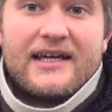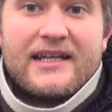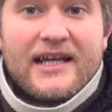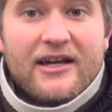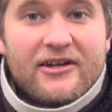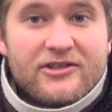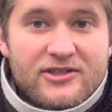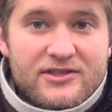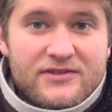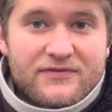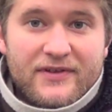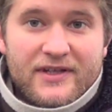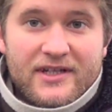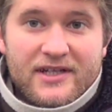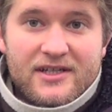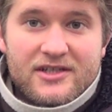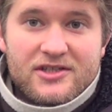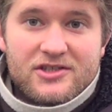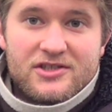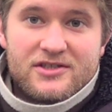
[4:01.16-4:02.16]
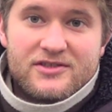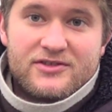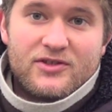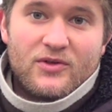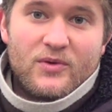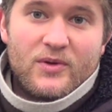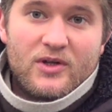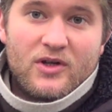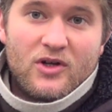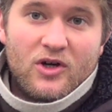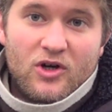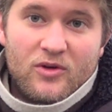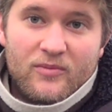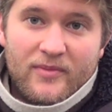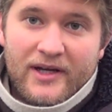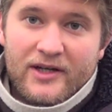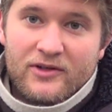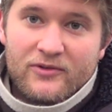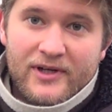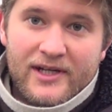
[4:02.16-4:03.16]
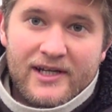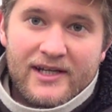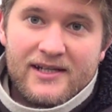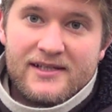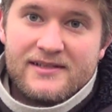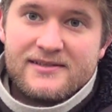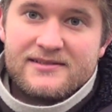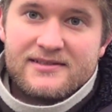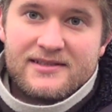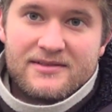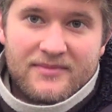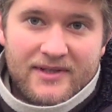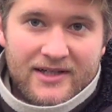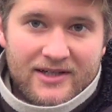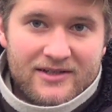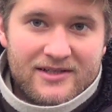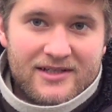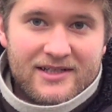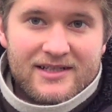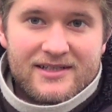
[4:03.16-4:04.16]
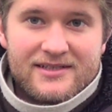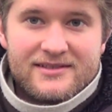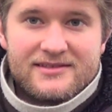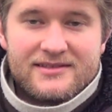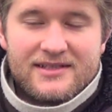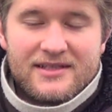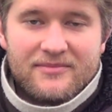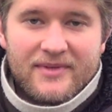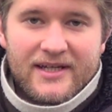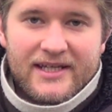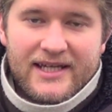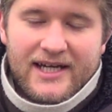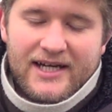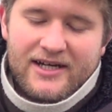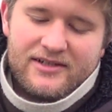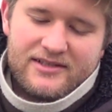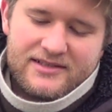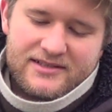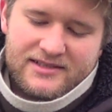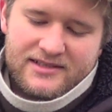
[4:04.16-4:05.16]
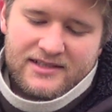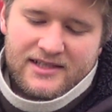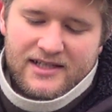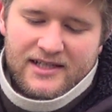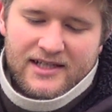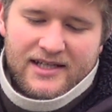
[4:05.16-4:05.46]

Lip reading: I just finished sowing all my greens and my onions and my carrots,